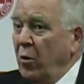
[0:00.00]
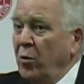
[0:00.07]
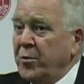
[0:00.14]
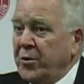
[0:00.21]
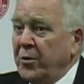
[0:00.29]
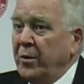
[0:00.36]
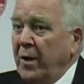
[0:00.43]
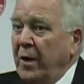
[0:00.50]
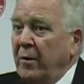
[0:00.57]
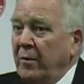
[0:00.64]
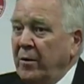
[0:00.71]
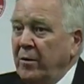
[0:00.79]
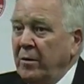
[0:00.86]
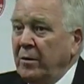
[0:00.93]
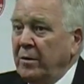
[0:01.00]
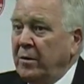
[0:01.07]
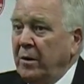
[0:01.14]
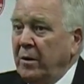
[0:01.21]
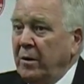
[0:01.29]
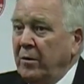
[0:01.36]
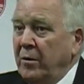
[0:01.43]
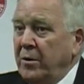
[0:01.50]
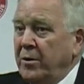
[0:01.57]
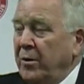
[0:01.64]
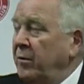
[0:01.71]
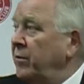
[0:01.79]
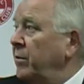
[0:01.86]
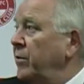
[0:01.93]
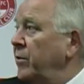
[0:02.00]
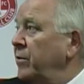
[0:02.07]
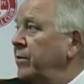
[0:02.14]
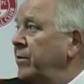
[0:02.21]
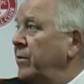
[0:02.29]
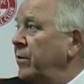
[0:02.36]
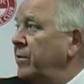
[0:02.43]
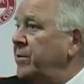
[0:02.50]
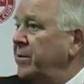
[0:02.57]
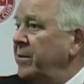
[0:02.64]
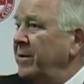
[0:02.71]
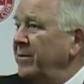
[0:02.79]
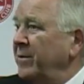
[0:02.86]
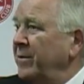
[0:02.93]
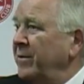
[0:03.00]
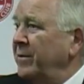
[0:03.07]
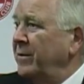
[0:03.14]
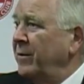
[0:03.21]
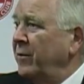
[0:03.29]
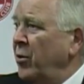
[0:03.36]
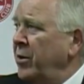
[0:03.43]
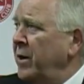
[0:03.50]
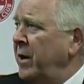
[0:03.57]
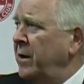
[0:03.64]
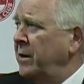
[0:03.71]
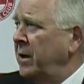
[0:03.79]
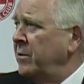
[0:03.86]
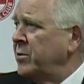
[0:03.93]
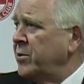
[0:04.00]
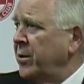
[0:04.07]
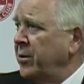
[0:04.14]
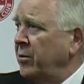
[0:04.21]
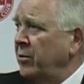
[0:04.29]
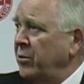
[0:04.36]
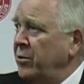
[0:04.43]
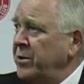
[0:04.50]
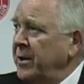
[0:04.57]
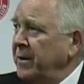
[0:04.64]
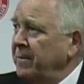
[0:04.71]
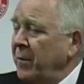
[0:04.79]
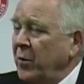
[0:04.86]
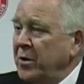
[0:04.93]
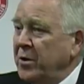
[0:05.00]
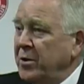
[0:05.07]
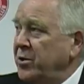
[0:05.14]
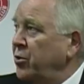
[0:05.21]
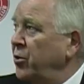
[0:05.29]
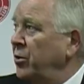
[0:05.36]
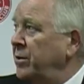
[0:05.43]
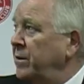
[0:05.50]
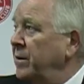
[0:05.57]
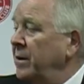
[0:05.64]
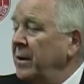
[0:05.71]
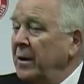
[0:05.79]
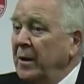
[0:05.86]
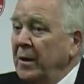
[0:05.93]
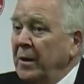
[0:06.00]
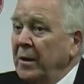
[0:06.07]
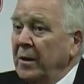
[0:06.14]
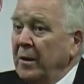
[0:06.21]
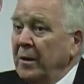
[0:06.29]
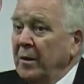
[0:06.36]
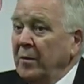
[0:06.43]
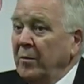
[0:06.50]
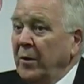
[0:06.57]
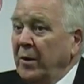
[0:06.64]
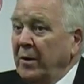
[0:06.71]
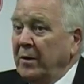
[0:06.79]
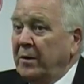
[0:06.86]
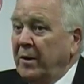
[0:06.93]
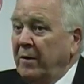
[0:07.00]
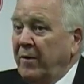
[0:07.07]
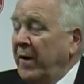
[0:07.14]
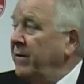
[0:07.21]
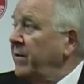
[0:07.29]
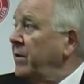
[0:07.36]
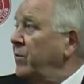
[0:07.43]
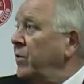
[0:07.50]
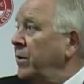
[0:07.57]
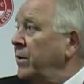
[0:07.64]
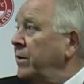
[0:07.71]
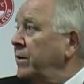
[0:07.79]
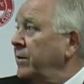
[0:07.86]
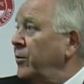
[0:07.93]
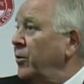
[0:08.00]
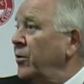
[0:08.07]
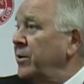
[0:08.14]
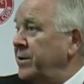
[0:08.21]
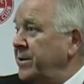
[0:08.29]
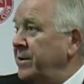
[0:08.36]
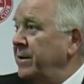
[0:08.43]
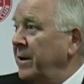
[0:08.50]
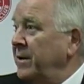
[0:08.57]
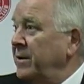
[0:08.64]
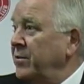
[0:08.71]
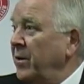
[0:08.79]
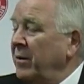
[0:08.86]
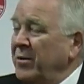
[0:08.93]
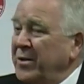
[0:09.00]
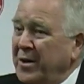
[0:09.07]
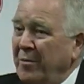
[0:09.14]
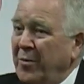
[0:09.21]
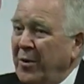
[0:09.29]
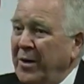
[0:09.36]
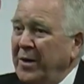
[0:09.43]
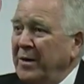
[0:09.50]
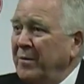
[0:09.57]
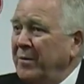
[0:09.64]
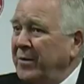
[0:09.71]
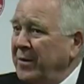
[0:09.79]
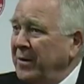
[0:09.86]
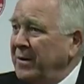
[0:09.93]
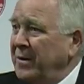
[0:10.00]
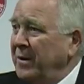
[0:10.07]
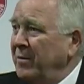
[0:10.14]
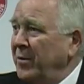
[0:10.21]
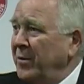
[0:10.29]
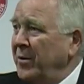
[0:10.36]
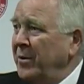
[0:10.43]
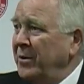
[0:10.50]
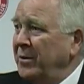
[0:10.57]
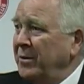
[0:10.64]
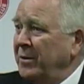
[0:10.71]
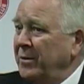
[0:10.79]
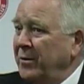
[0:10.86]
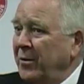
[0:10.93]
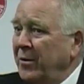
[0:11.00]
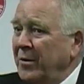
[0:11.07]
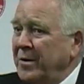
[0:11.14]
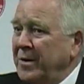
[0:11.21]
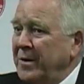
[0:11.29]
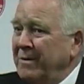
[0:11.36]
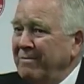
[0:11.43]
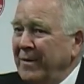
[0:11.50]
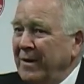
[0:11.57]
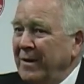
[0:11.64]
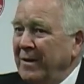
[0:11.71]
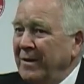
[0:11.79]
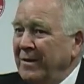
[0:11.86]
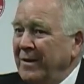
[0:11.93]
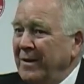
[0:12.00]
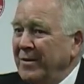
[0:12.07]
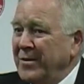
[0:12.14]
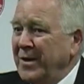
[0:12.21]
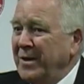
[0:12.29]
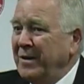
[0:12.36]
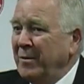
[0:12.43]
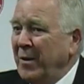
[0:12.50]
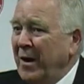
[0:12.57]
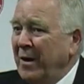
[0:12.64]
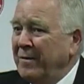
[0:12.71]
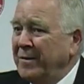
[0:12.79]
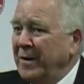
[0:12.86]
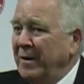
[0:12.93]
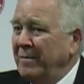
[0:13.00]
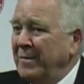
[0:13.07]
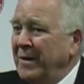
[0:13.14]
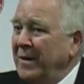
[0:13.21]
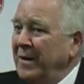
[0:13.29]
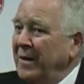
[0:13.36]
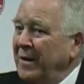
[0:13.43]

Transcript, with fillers: hope so. Yeah, we're not uh, going to shout from the rooftops, but we've we've gone nine games without losing, which is good. But uh, five of them were draws, and that's what I was complaining to the team about draws, and I was saying to them at half time,